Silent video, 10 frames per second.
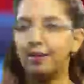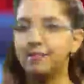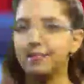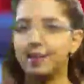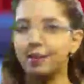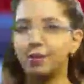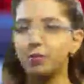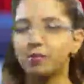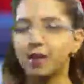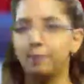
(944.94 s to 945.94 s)
let's take a look at
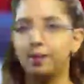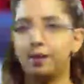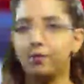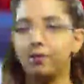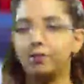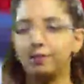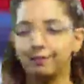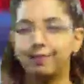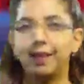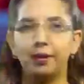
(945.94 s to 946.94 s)
what's happening in the
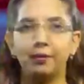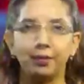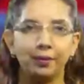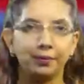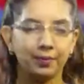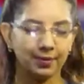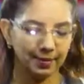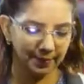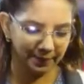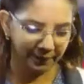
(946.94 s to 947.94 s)
region and around the world.
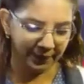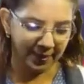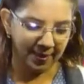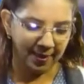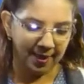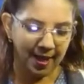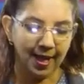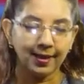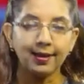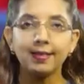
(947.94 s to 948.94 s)

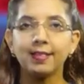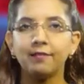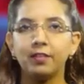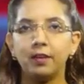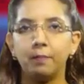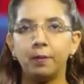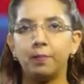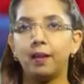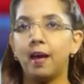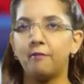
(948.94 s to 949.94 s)
At least 17
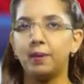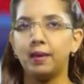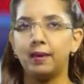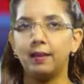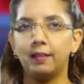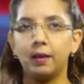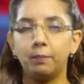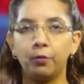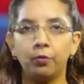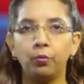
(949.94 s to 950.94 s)
people have been killed
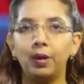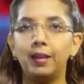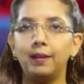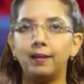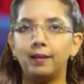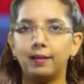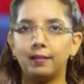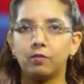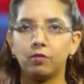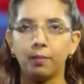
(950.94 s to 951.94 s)
in Peru in the
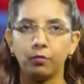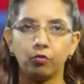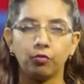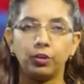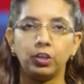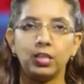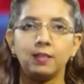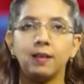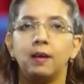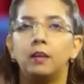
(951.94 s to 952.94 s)
latest
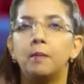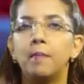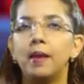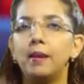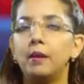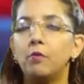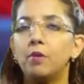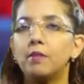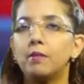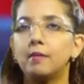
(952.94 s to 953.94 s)
demonstrations demanding the
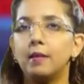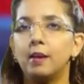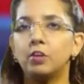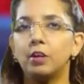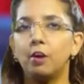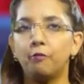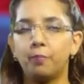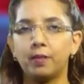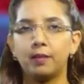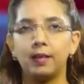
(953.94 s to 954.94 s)
resignation
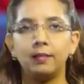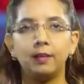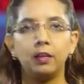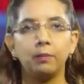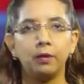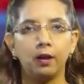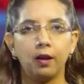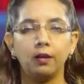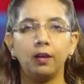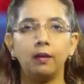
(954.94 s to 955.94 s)
of President Dina
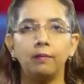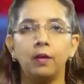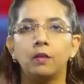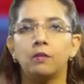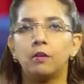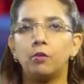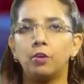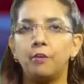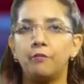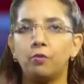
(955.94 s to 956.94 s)
Boluarte.
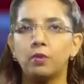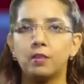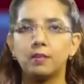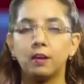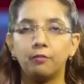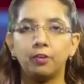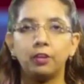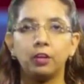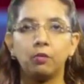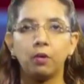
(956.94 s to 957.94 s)
Security forces
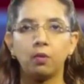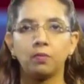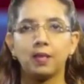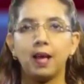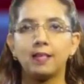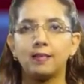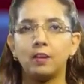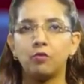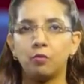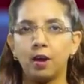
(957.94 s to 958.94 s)
confronted crowds as
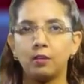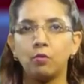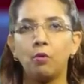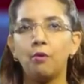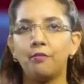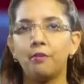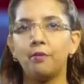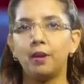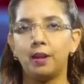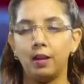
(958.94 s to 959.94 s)
they tried to
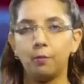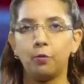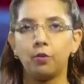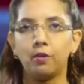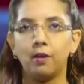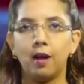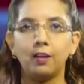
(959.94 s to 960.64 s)
overrun an airport. Al